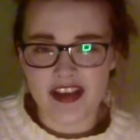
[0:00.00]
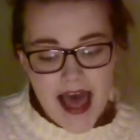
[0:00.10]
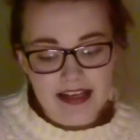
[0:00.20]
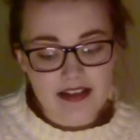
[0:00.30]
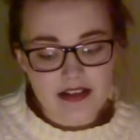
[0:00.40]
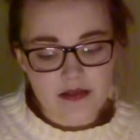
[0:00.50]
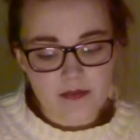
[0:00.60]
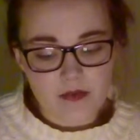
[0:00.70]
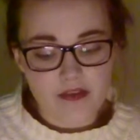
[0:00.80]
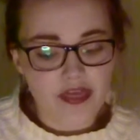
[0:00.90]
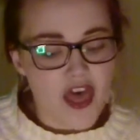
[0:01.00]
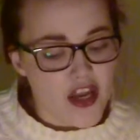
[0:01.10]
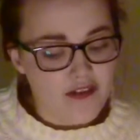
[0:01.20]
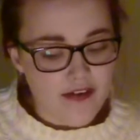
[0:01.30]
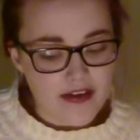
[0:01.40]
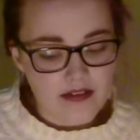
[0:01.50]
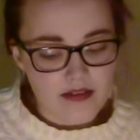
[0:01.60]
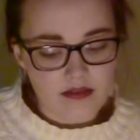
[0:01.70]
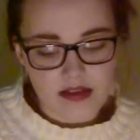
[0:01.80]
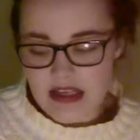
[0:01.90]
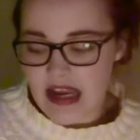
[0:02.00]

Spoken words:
And the third thing is